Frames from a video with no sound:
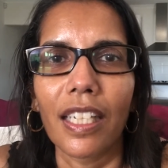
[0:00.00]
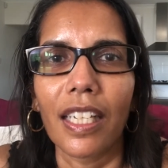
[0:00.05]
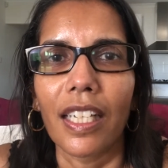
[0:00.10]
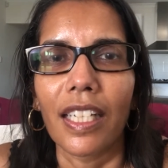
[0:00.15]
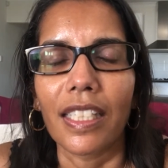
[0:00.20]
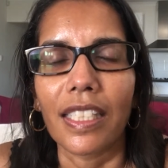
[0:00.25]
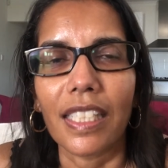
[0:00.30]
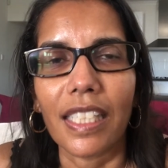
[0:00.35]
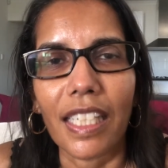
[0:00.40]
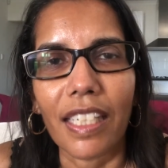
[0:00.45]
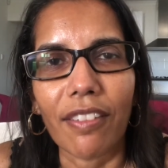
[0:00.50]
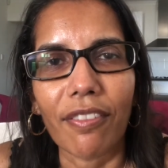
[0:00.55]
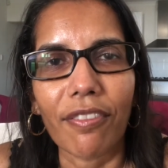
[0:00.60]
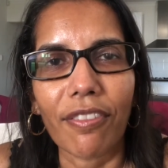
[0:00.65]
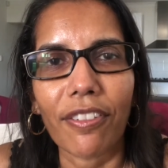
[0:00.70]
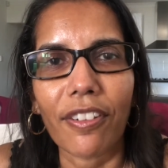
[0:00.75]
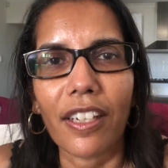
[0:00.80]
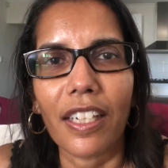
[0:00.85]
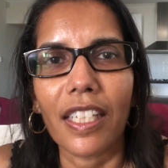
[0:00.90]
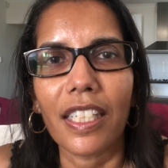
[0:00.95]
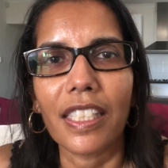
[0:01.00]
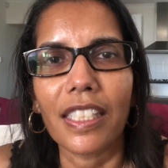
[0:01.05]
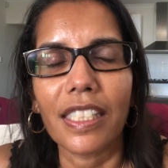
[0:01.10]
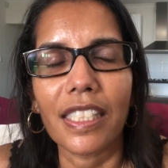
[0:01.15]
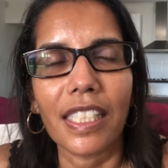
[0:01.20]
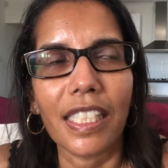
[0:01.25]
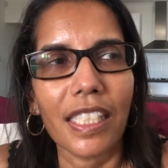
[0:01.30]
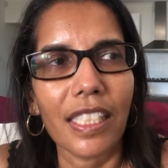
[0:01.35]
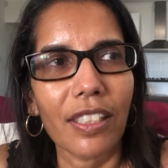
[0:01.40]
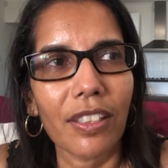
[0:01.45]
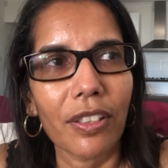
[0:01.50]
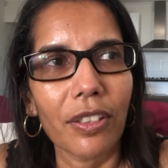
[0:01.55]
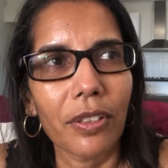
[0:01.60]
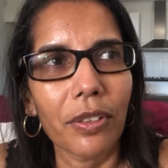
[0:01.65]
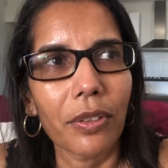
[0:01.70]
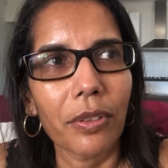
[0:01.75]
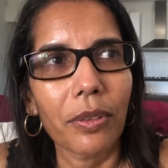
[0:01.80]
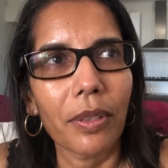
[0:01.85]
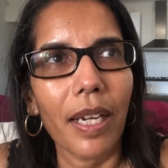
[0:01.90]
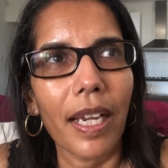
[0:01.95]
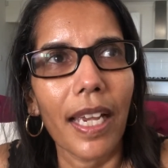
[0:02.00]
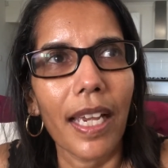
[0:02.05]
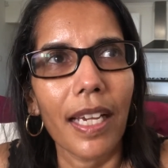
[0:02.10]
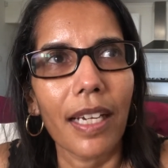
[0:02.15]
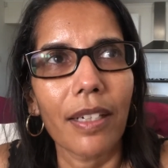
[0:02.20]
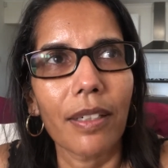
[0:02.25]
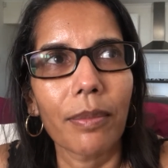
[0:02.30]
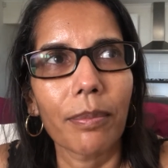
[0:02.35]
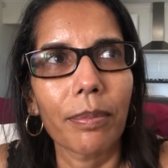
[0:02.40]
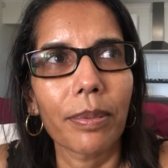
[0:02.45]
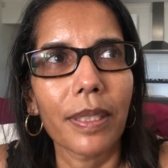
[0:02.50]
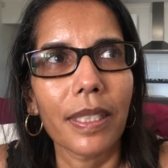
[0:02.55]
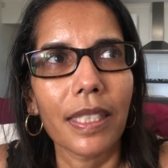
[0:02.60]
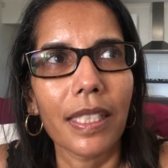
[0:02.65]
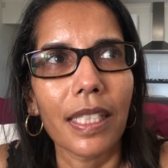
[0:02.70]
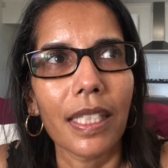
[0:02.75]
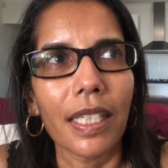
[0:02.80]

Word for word: seeing friends. It all helps